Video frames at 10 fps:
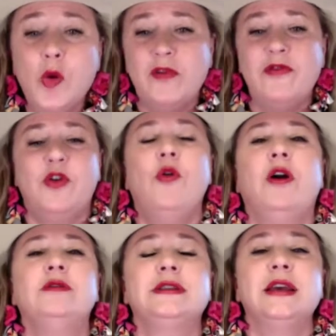hope of the
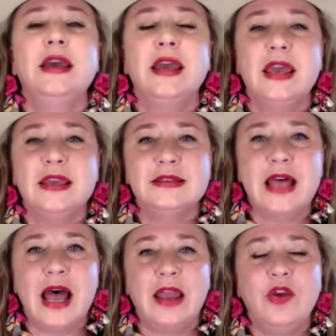course,
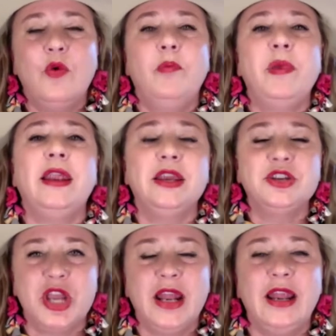is that you will be
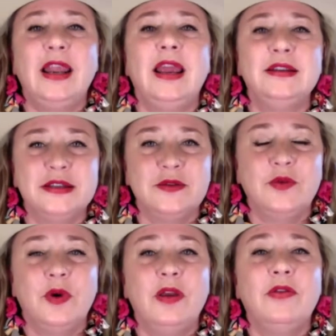initiated
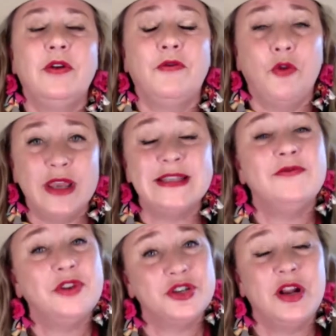into the
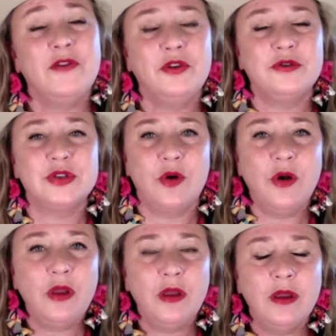voice and vision of your
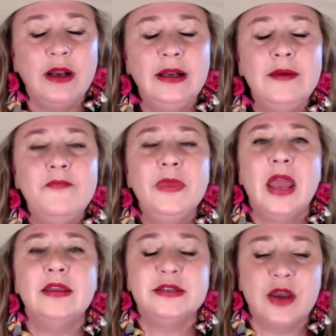soul.
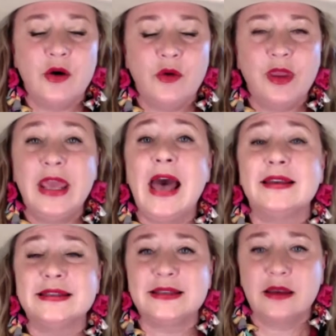And so,
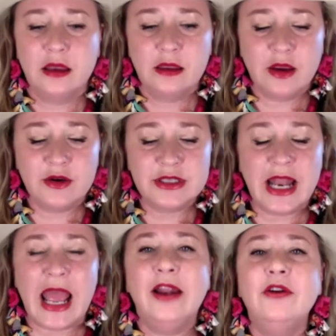yes, there's
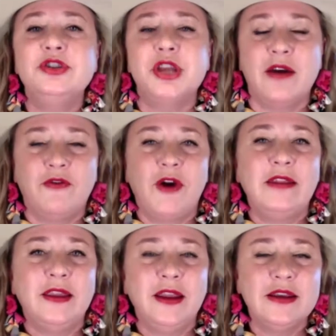an energy of
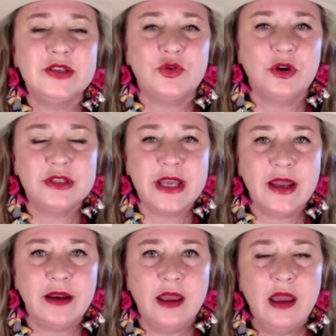friendliness towards
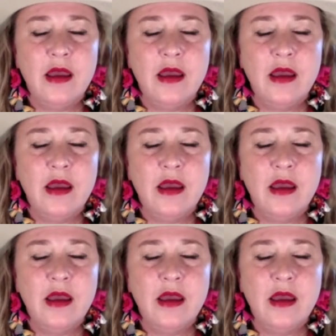it,